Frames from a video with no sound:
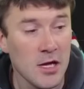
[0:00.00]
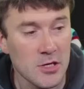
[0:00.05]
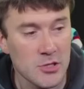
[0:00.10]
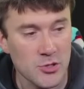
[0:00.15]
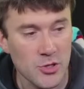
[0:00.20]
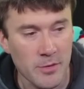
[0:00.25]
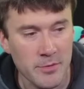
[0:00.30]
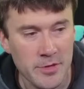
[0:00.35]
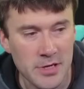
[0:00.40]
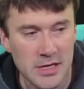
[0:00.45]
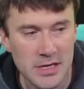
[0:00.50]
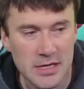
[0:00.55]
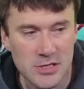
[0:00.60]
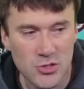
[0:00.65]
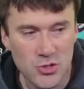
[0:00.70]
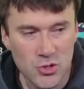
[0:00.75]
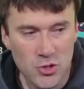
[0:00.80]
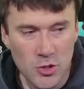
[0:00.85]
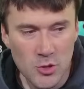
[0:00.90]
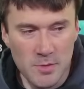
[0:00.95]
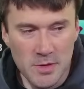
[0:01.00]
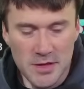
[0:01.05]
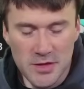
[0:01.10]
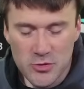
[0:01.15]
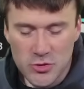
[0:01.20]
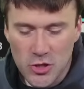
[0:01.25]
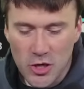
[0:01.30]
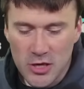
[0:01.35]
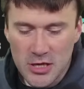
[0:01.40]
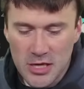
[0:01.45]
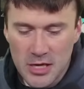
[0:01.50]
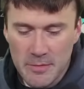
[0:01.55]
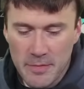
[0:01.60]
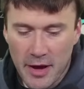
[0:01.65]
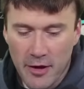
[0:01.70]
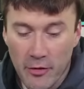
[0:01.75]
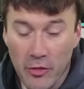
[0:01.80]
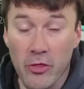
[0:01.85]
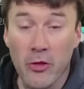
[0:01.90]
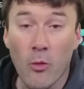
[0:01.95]
So I'm going to assume that they're talking
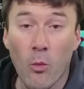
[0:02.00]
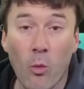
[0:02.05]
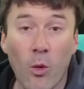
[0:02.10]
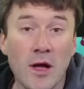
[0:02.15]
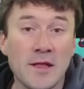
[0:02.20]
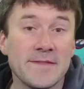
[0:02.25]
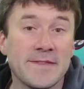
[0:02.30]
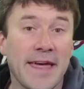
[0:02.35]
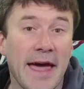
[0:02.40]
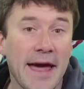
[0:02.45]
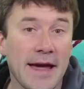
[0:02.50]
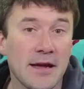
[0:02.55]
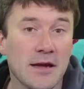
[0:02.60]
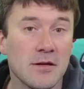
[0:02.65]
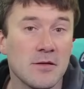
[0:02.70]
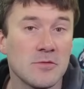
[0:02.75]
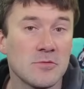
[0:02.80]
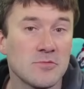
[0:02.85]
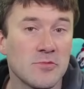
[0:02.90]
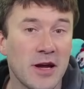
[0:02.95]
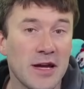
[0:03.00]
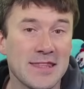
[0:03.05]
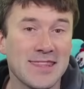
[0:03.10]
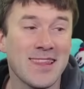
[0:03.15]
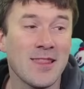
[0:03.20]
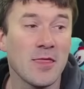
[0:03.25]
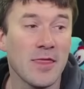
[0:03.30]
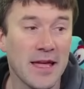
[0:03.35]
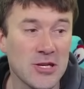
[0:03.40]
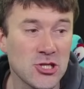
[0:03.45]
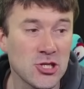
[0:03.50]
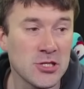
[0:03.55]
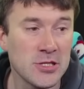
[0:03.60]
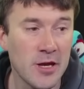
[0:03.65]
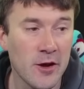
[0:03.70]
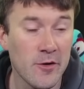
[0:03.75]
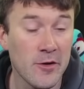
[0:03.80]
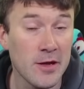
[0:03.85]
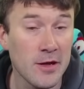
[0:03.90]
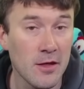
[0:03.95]
about the one deck, right? The
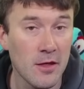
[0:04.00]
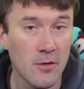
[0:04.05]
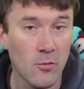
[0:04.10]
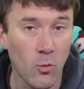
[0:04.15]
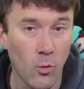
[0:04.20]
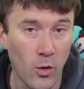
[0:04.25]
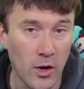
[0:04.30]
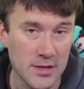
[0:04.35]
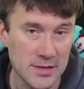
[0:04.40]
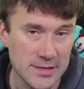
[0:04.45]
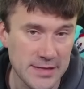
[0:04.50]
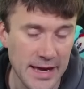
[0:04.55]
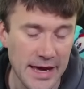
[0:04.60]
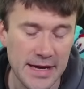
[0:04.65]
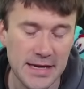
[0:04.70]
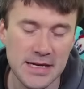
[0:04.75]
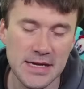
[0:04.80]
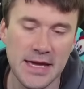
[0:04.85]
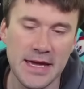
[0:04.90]
legendary one deck.